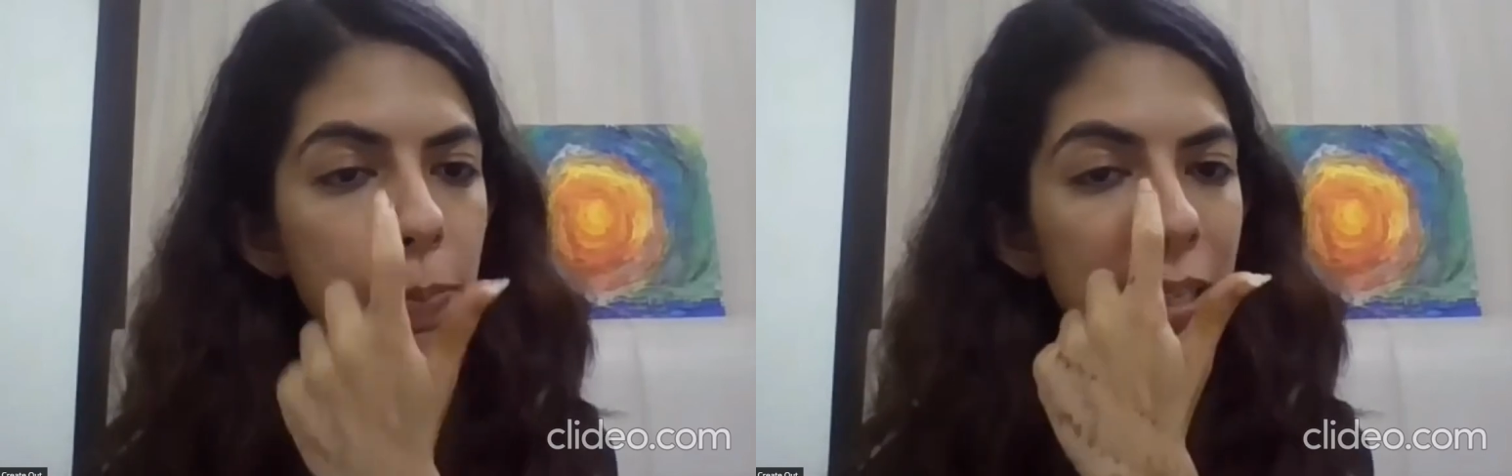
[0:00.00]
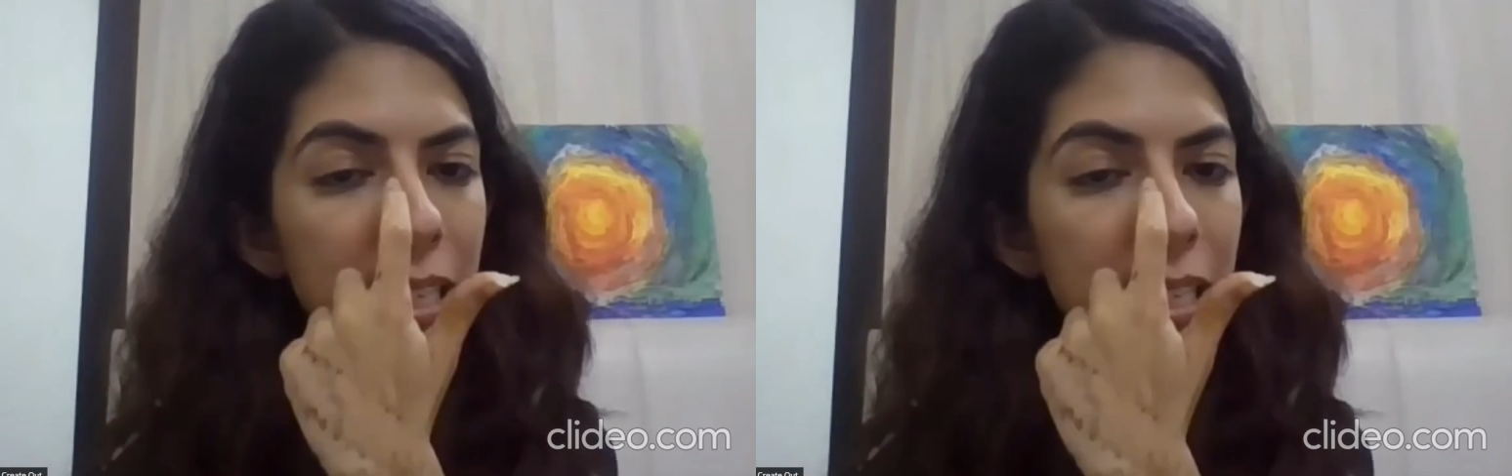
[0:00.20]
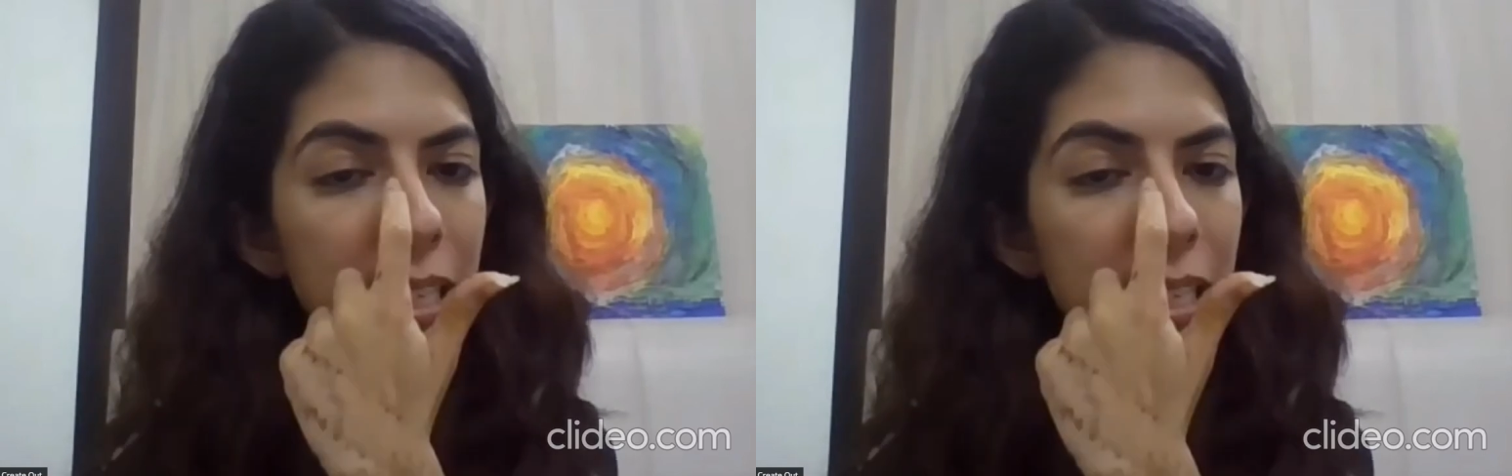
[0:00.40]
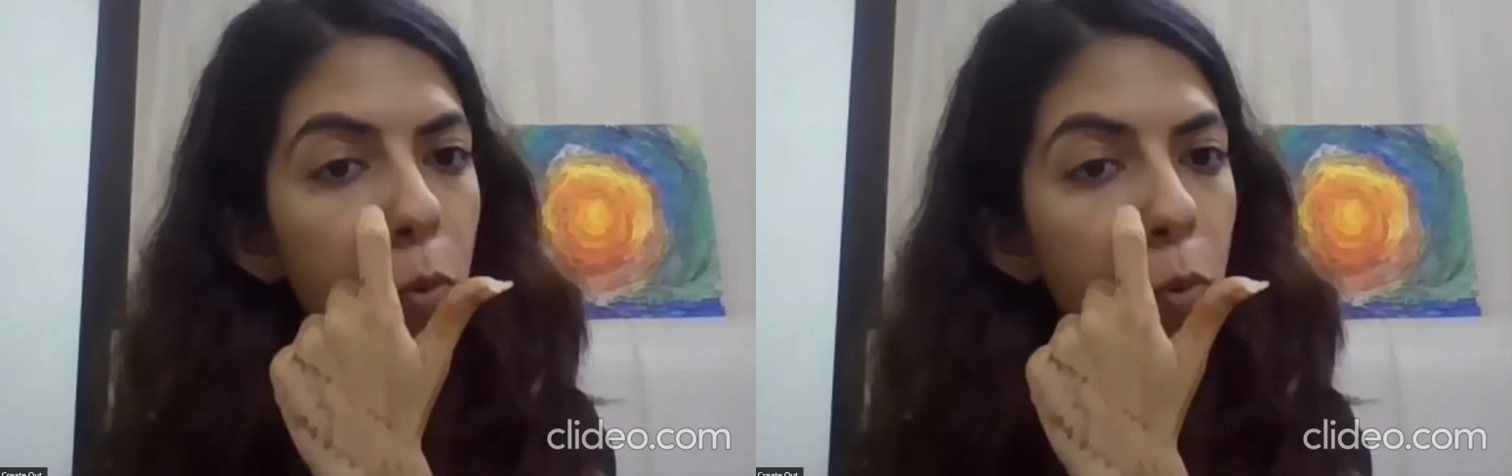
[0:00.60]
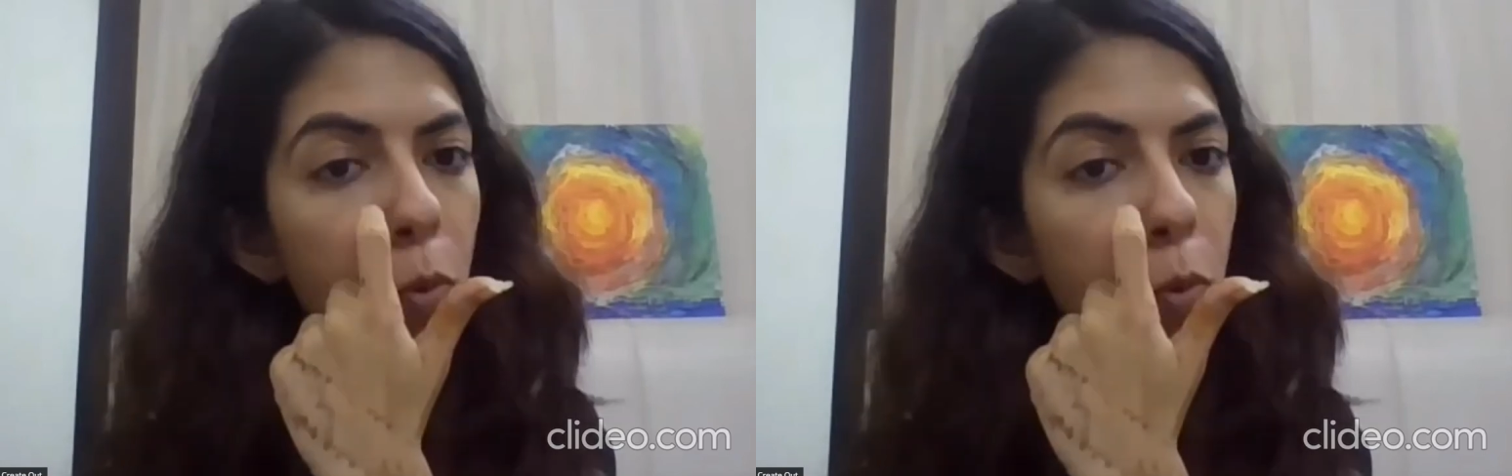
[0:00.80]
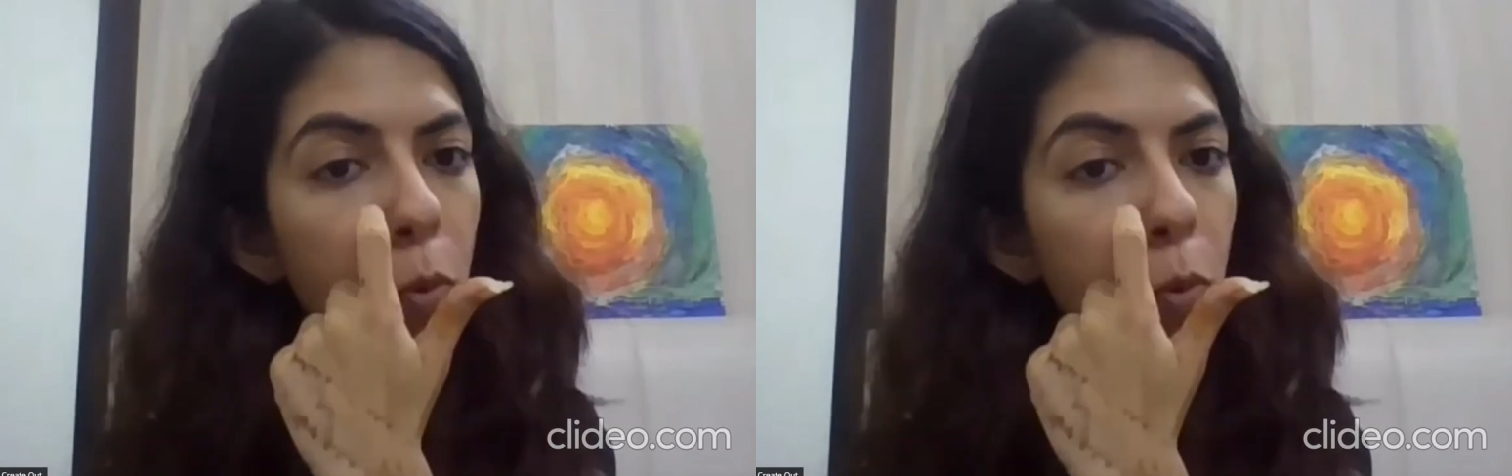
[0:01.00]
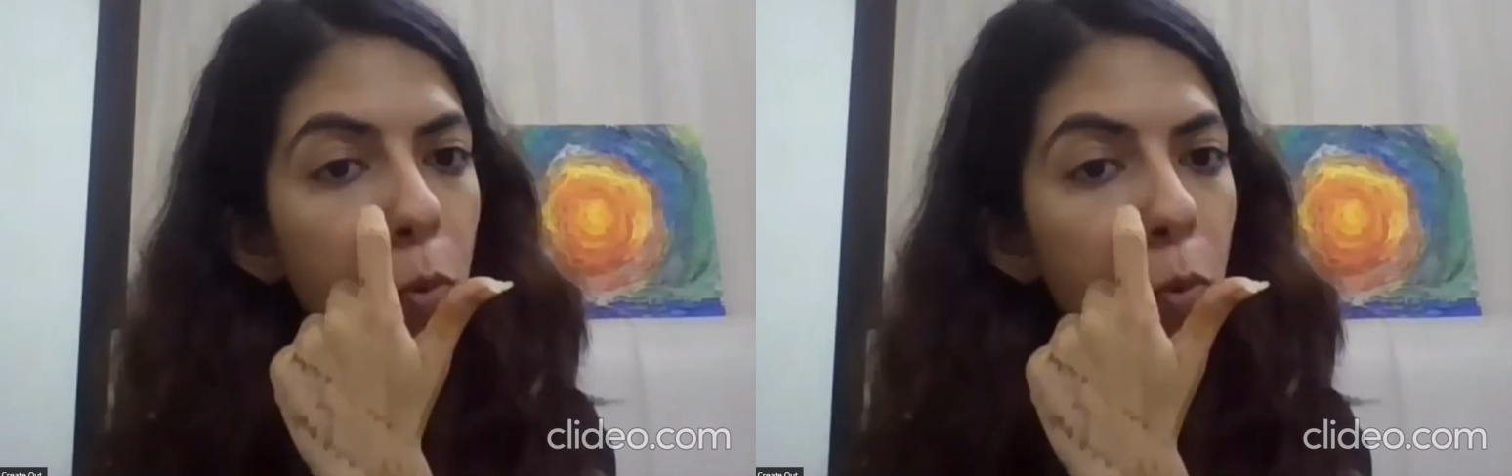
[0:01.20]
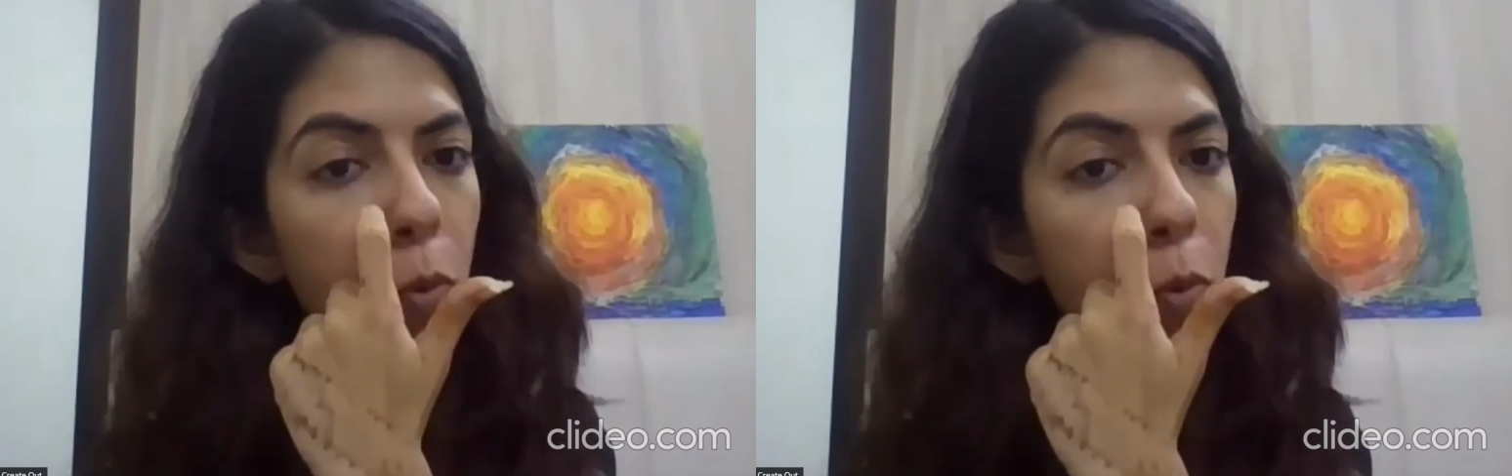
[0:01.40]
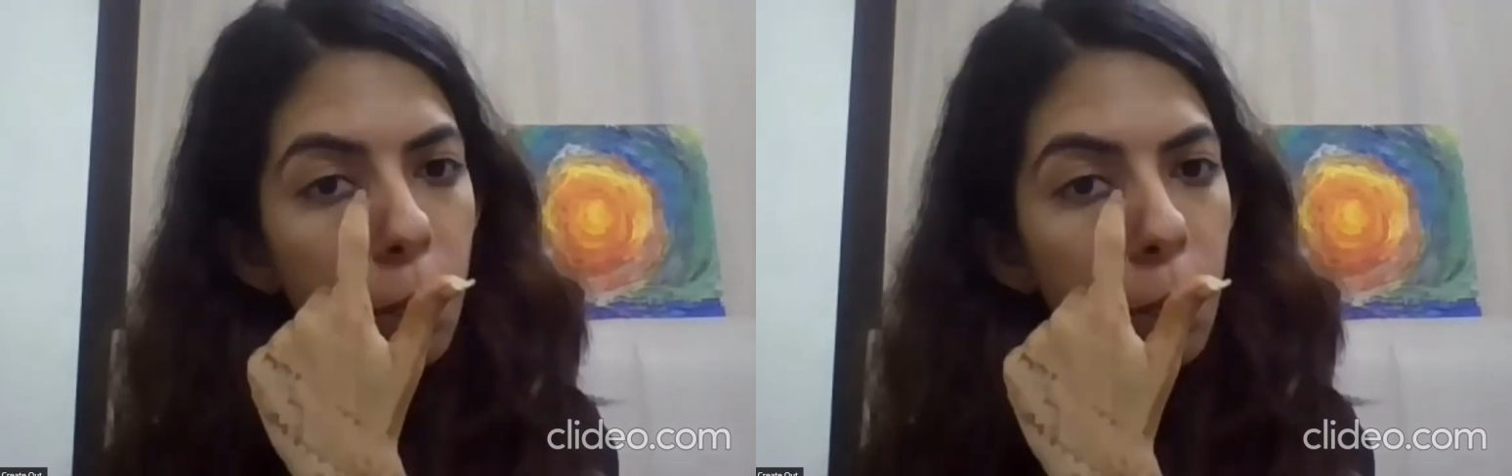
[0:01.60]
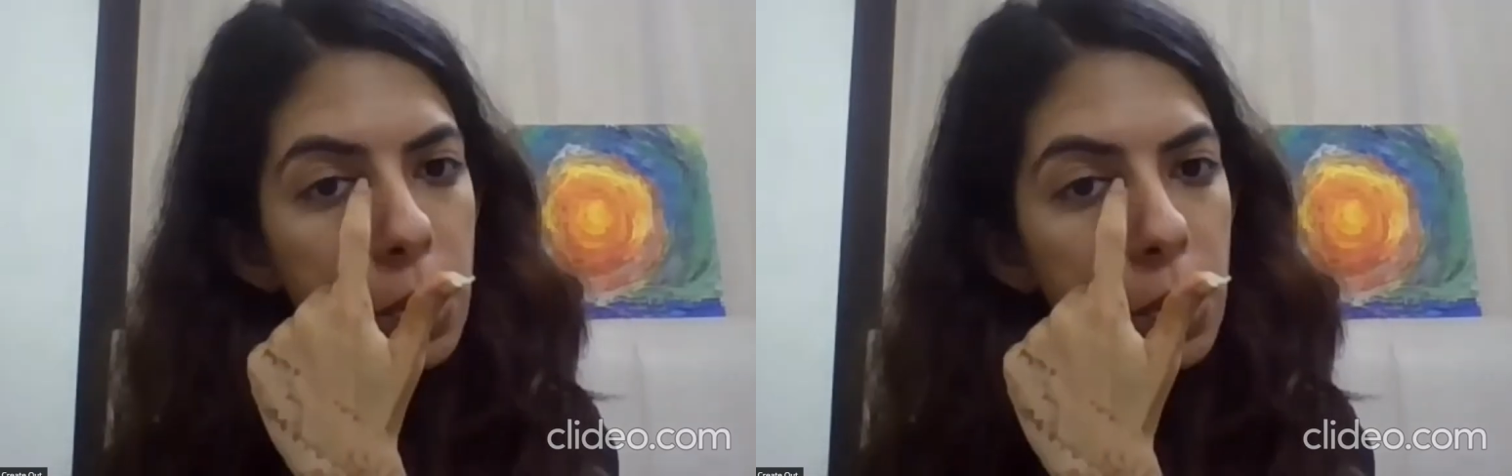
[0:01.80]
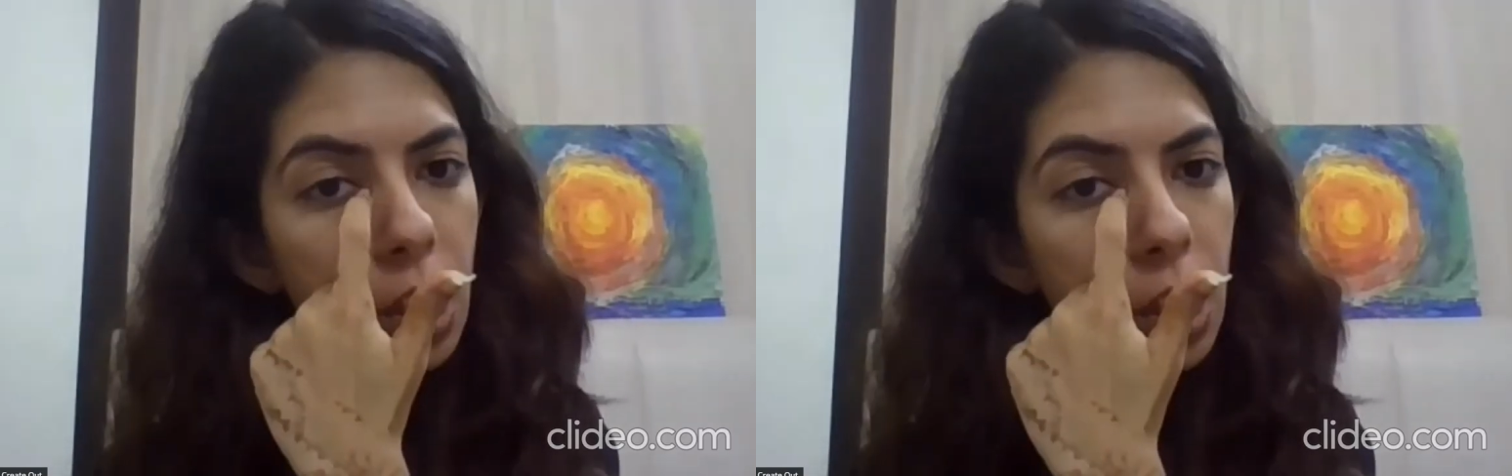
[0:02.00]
but it's typically mom and pop shops.